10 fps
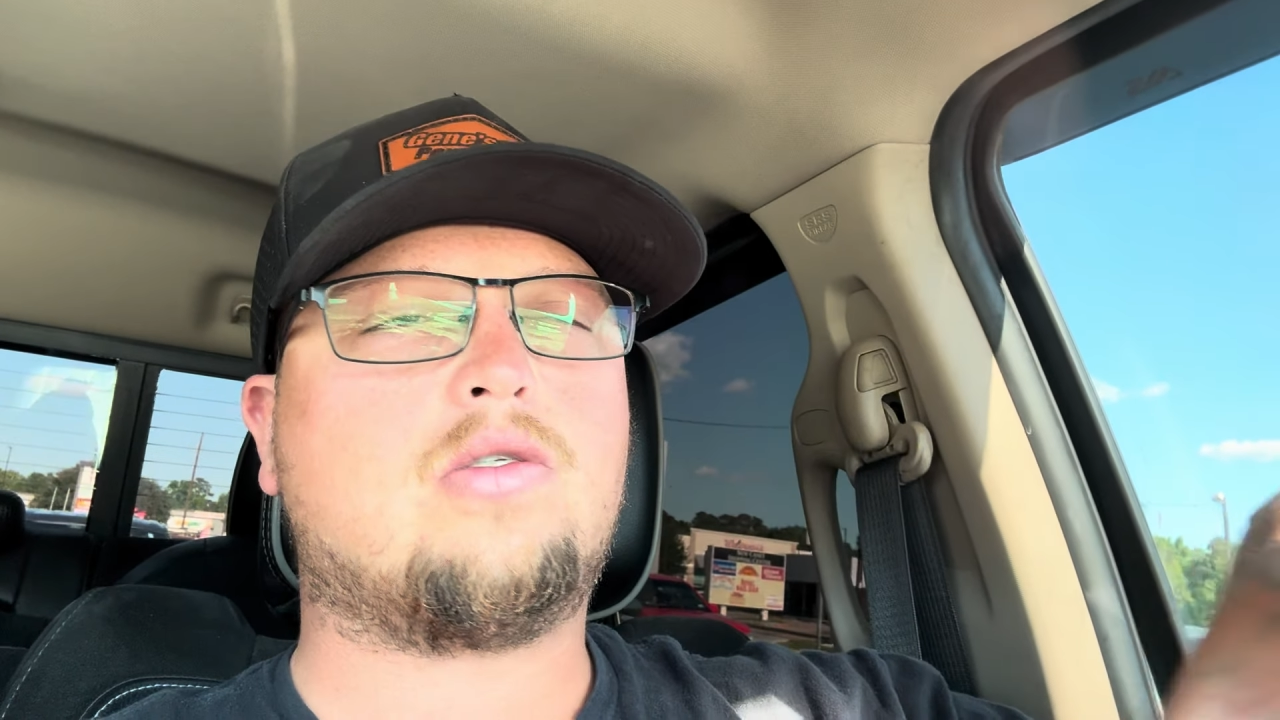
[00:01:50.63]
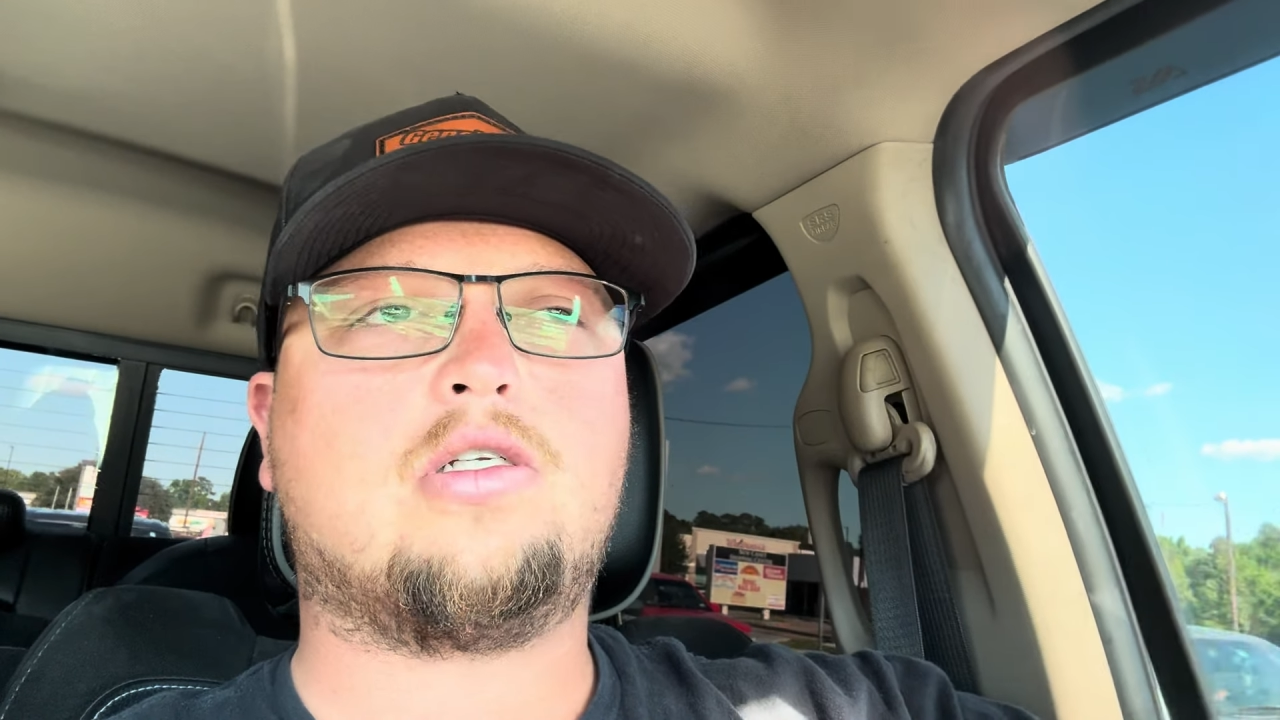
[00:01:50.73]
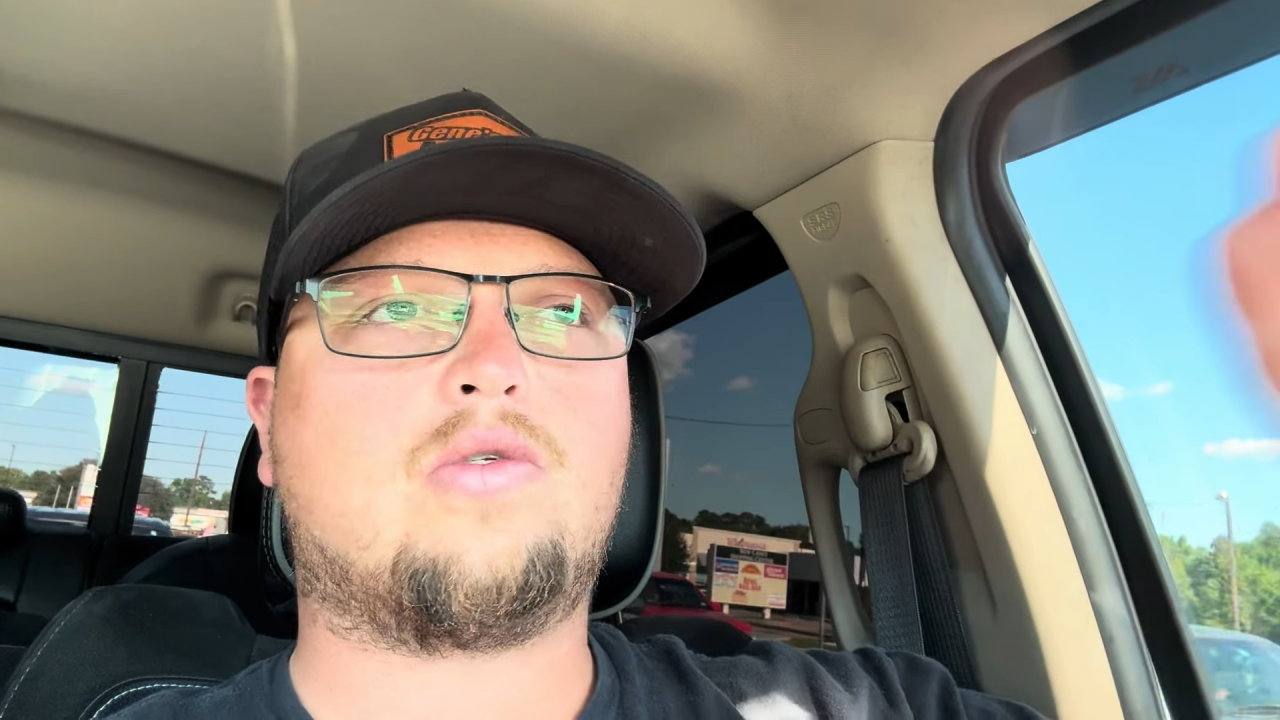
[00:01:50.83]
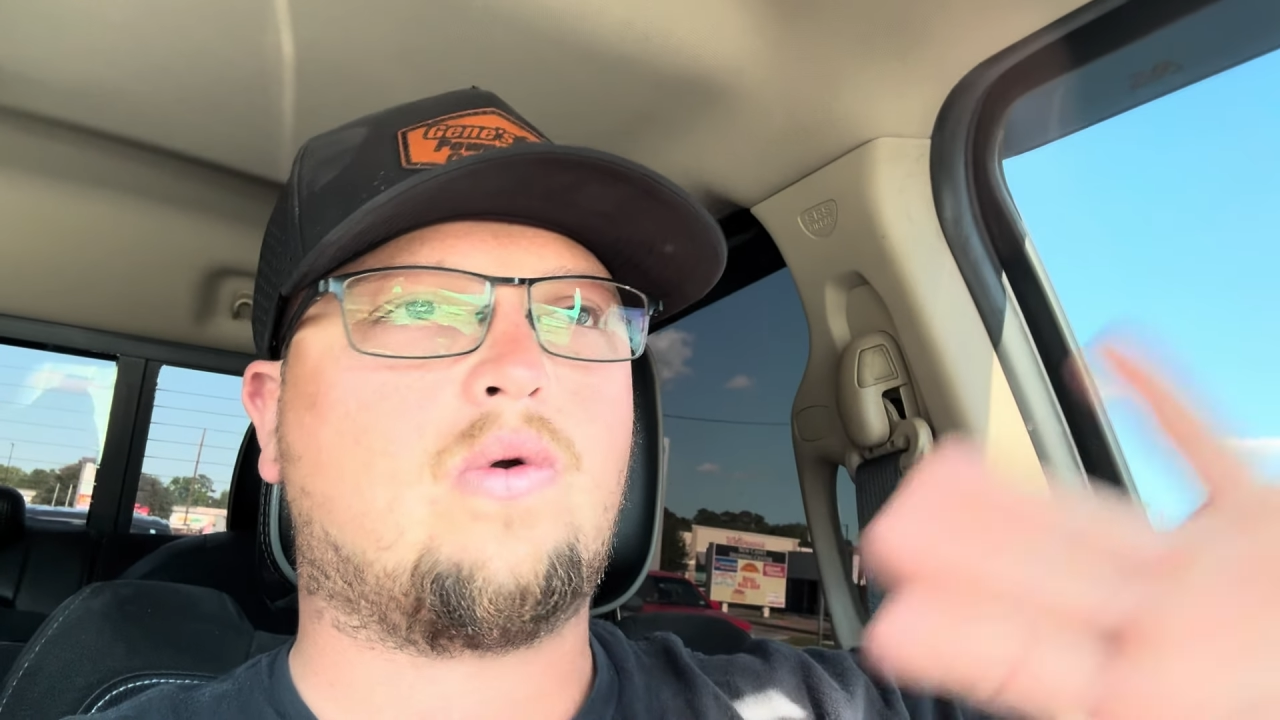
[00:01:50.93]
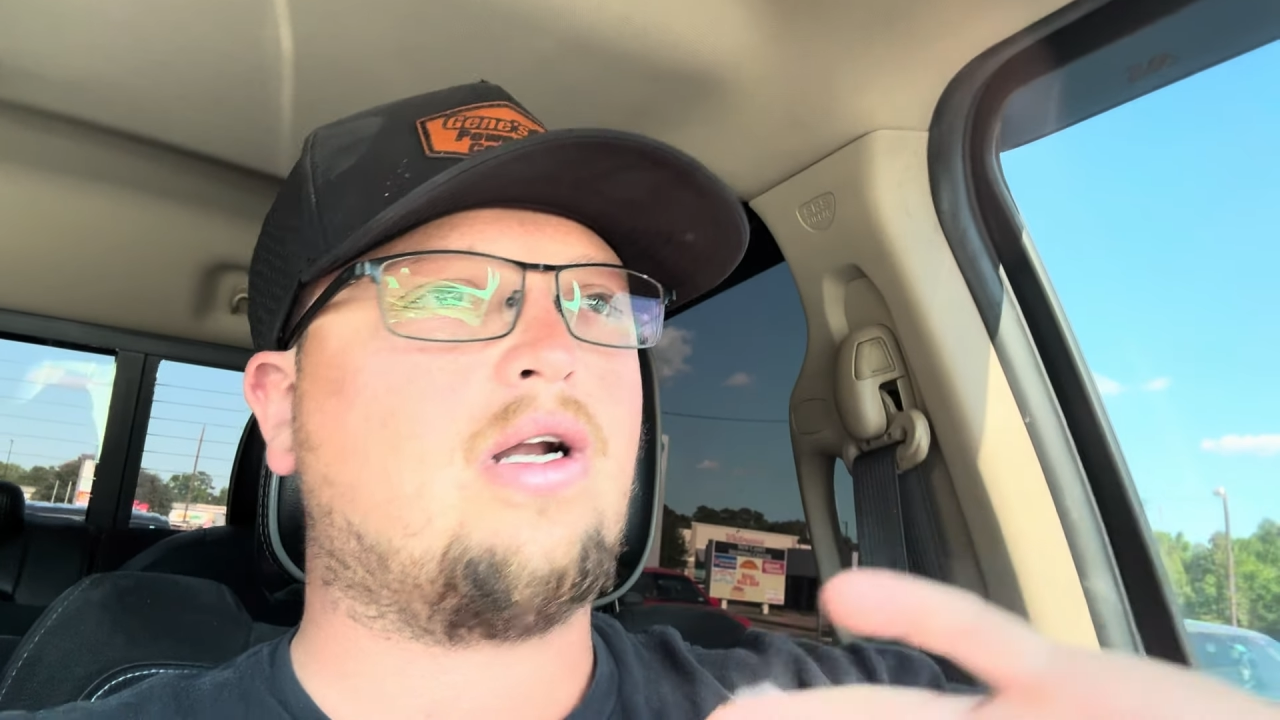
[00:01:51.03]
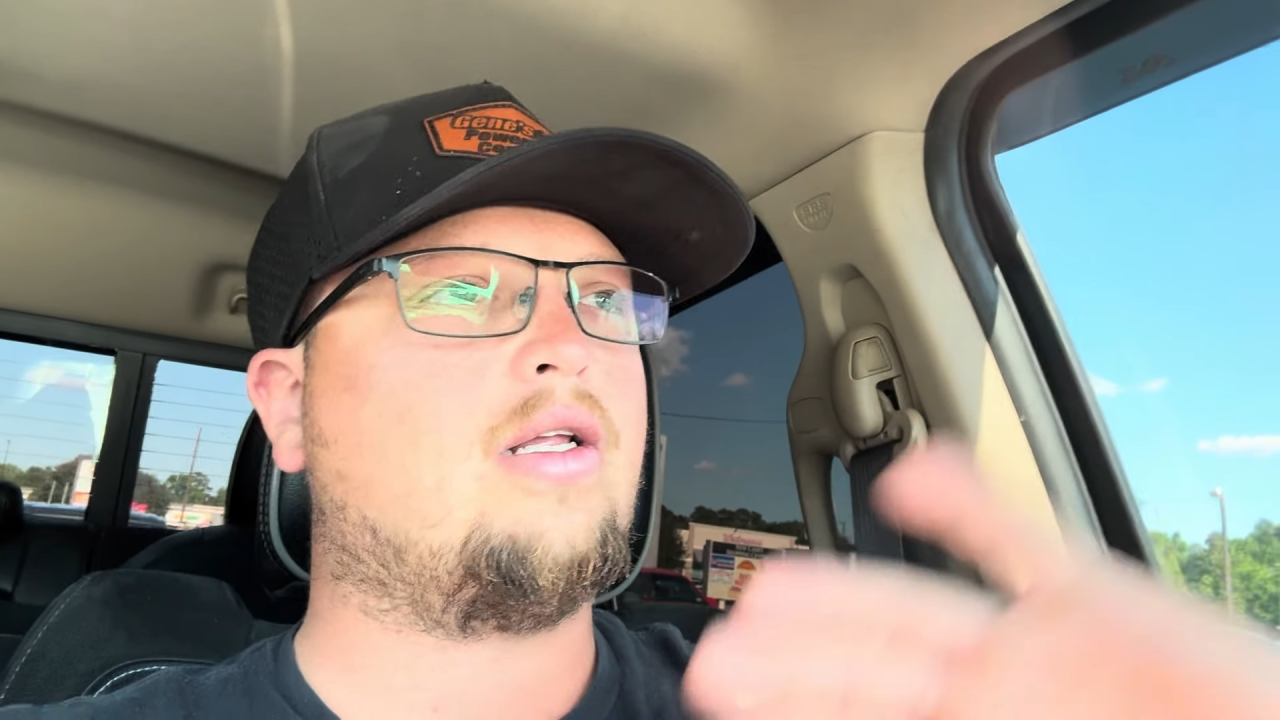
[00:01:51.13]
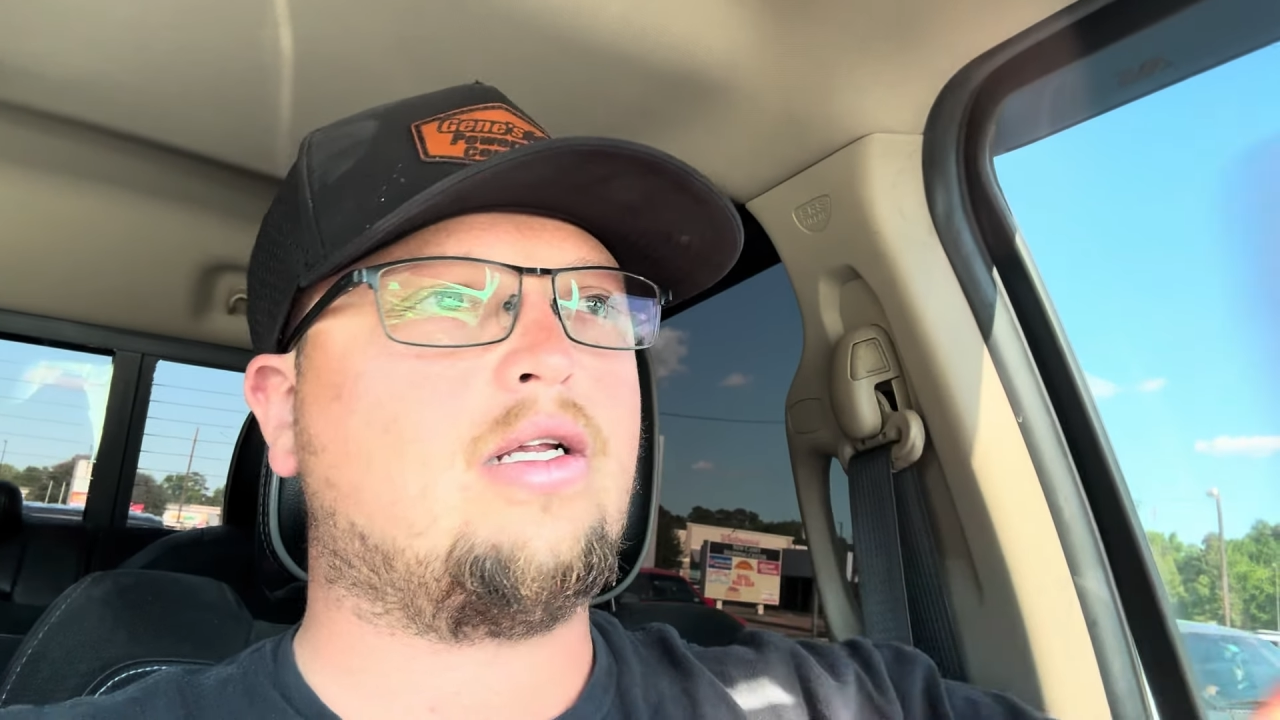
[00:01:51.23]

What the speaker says: was just running